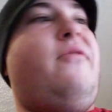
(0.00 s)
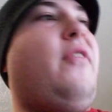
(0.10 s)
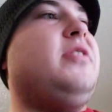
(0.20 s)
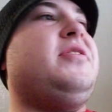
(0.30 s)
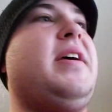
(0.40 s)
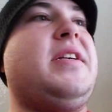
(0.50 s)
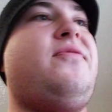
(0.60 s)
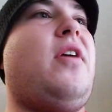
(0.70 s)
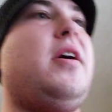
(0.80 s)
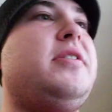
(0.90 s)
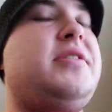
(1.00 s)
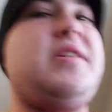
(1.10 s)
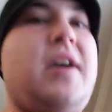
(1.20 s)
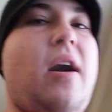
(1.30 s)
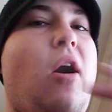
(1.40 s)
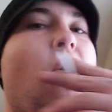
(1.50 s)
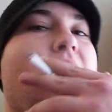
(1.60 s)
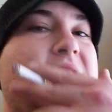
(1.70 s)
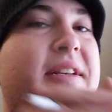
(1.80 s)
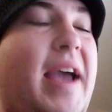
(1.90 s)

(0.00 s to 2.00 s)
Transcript: First things first, always